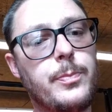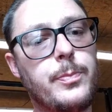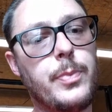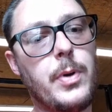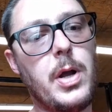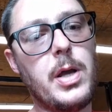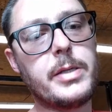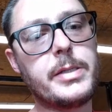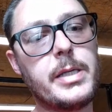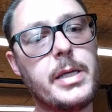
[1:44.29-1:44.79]

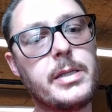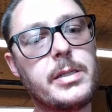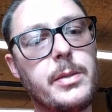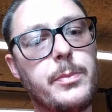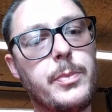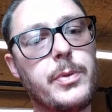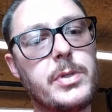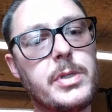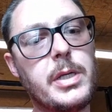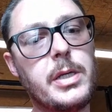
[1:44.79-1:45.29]
process
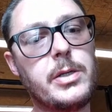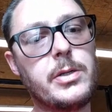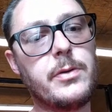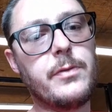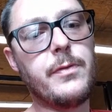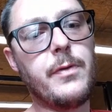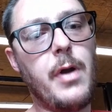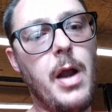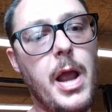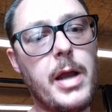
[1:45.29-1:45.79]
and procedure
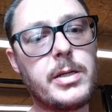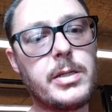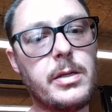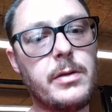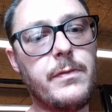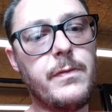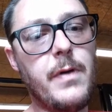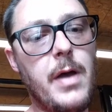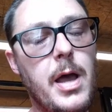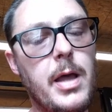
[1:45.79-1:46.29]
for
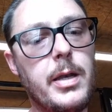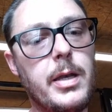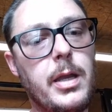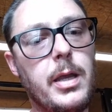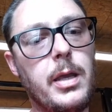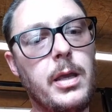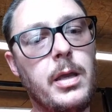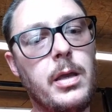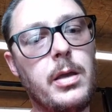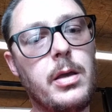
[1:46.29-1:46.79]
actually finding